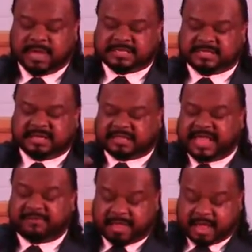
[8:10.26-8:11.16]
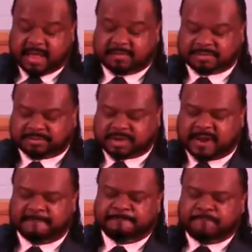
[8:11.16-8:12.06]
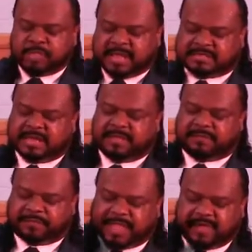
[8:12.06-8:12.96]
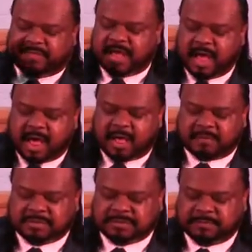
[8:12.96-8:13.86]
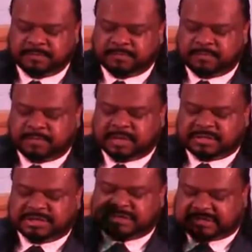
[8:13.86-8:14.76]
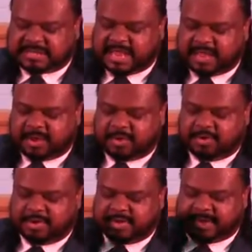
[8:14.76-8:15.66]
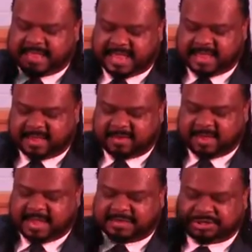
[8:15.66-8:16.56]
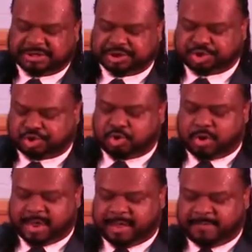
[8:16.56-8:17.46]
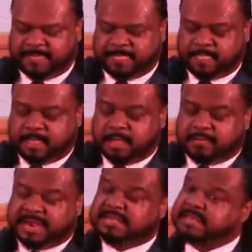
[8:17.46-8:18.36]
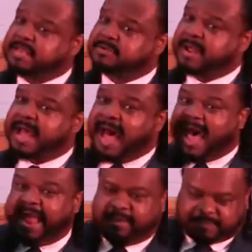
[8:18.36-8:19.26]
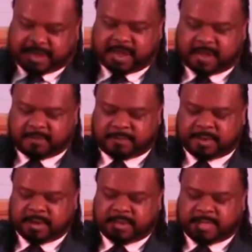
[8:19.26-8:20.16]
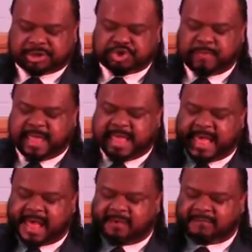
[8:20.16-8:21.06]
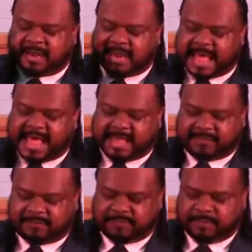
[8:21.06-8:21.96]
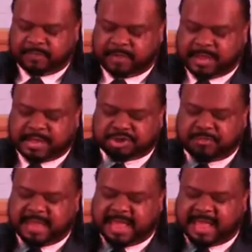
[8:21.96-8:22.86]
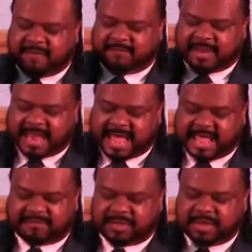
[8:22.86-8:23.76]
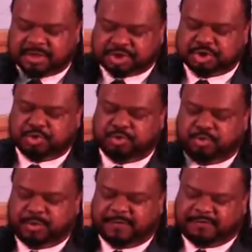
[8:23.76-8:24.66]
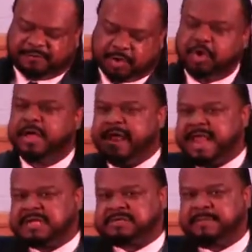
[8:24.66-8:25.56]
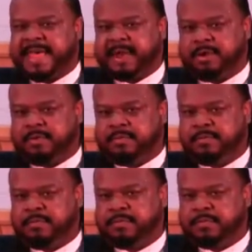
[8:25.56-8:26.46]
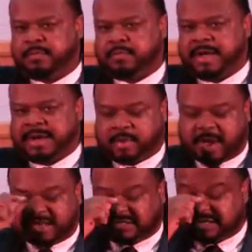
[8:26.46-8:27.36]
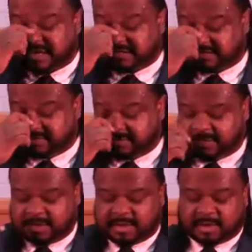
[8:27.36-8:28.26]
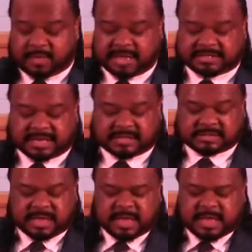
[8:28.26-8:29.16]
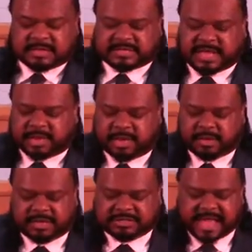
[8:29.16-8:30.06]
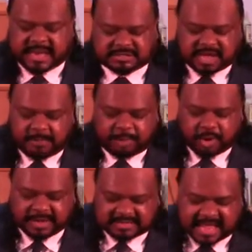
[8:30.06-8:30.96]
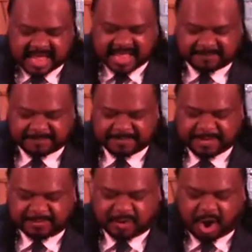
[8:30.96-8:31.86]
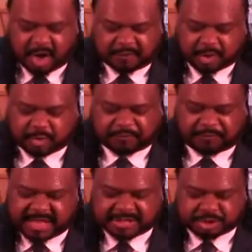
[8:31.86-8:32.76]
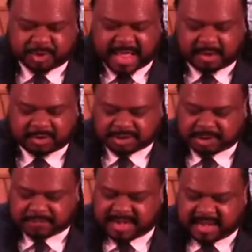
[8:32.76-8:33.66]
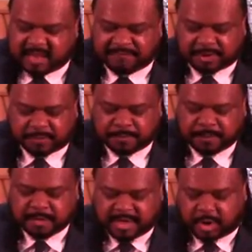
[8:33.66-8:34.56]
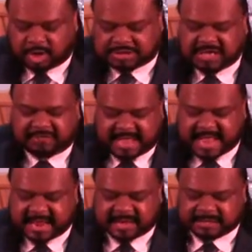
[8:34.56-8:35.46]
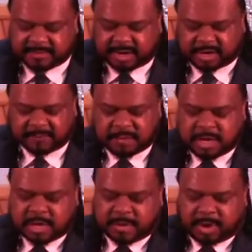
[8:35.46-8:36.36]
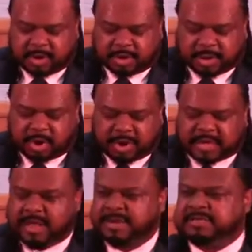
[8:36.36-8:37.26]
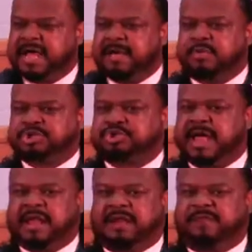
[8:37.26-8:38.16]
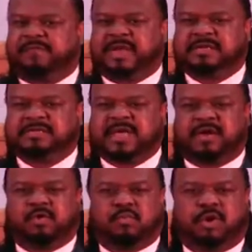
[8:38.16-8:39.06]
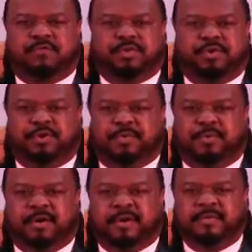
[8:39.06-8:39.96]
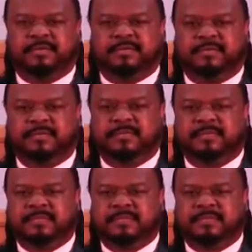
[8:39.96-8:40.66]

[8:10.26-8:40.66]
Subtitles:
He said, the thief comes. He said, the thief comes to steal, kill, and to destroy. Right. But he says, but I am come that you may have life, and that you may have life to the full. And that's the battle. Amen. Right, now watch this. Watch this. See, at some point in time, for all of you fence straddlers, and there's many of you on TV and in this building, there's going to come a time where straddling the fence is not going to work for you no more. Right?